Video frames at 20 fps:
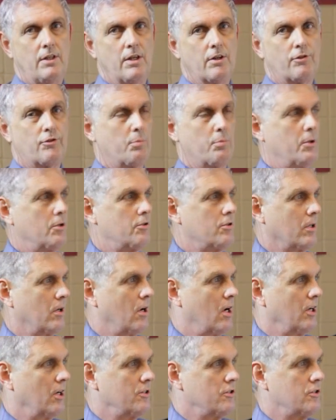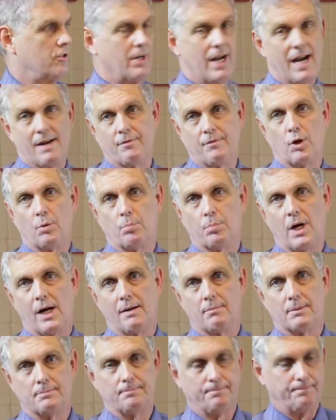distribution law, you should have no
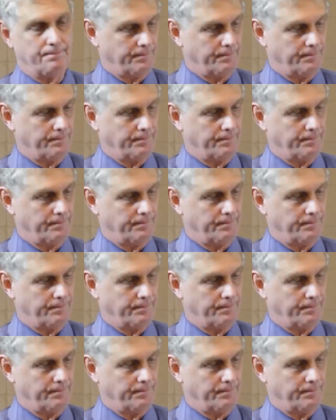problem.